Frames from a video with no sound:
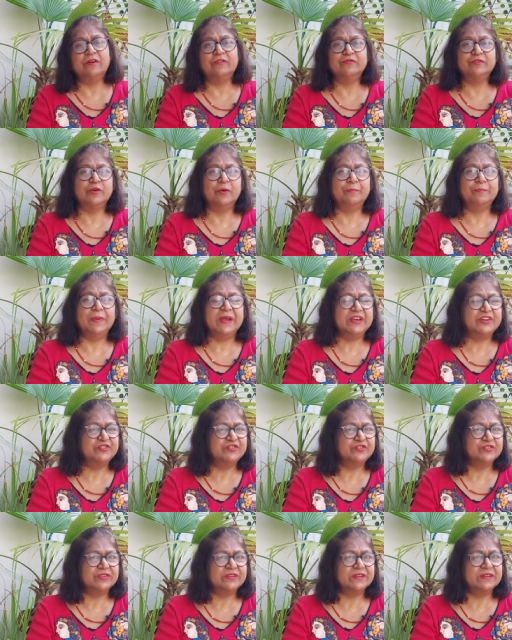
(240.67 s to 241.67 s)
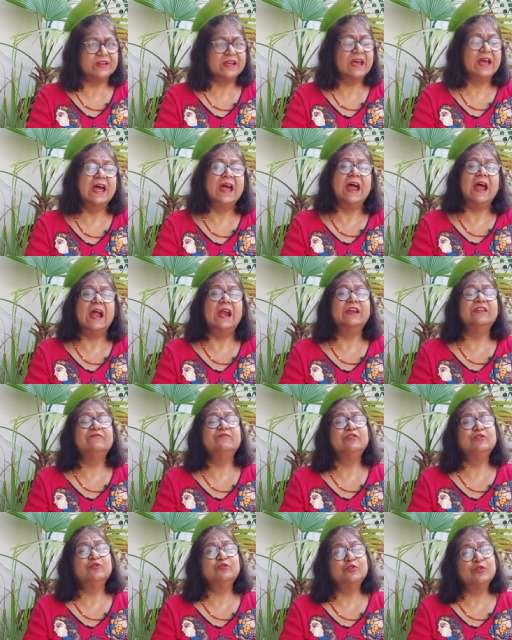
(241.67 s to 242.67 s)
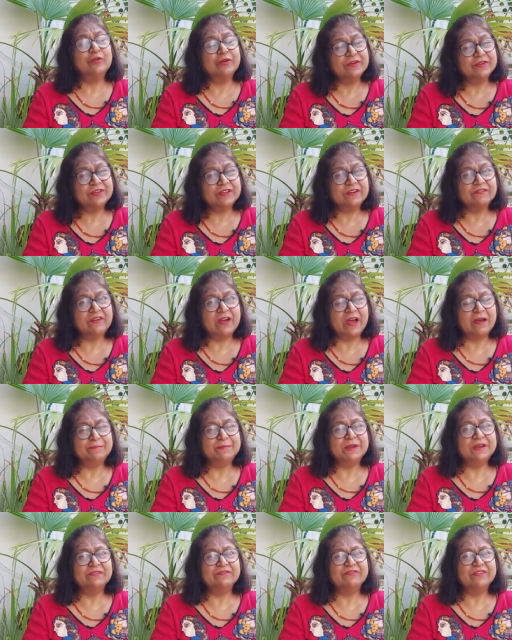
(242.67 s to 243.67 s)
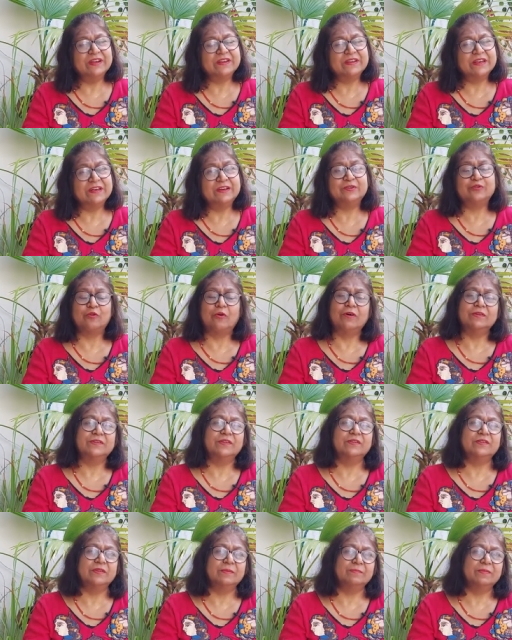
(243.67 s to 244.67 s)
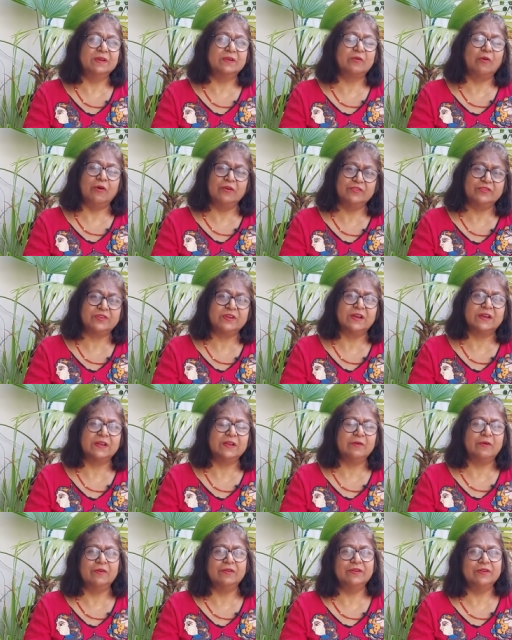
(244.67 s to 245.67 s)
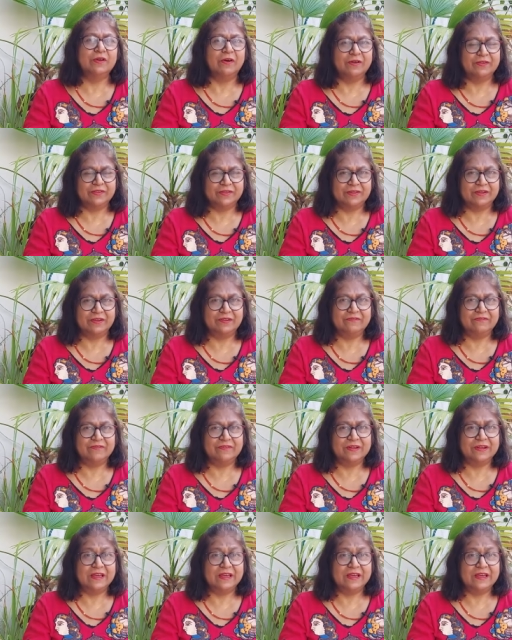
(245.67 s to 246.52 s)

of your patient and if you yourself have been affected draw this symbol constantly on yourself.